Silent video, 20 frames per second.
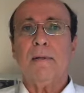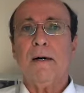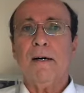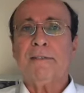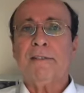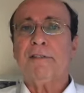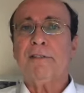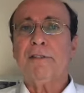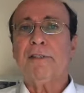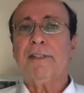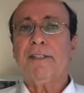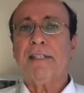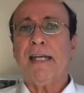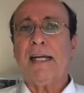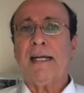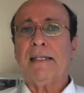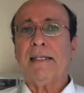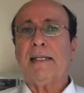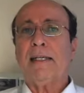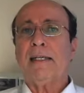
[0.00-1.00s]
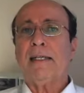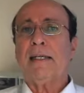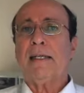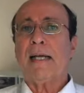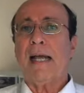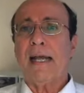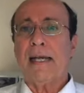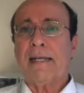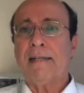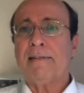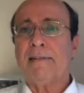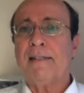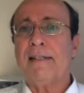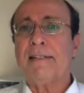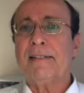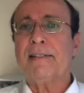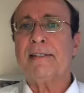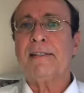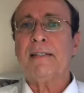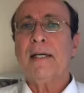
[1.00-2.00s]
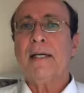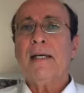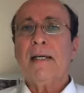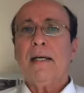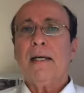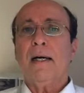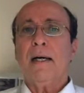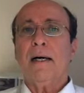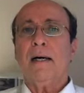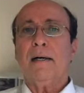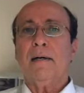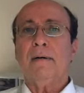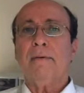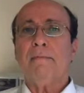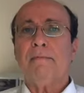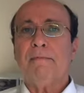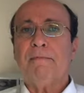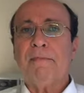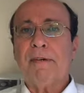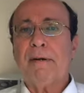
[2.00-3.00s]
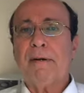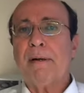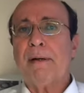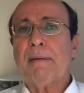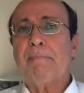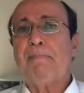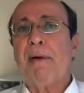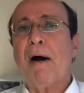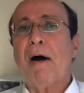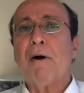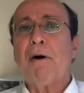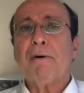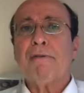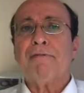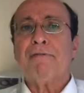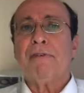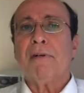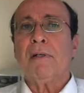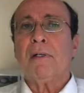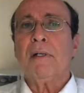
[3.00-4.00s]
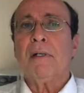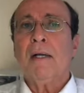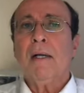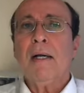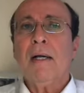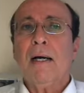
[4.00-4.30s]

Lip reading: understanding, and this very powerful,